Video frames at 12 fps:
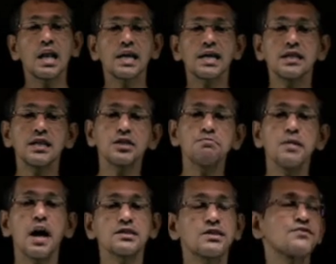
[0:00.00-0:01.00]
look at this
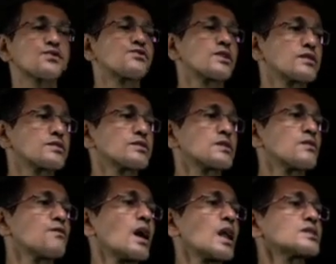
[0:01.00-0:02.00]
batch of students.
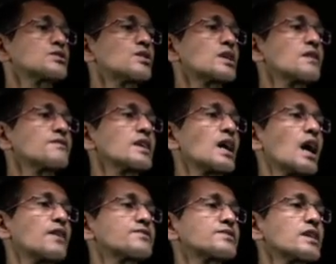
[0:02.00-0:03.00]
Well, total we
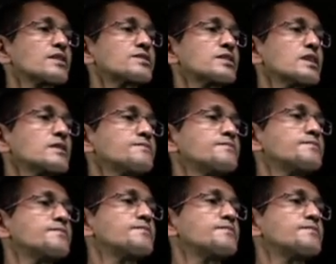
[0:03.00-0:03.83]
have 60.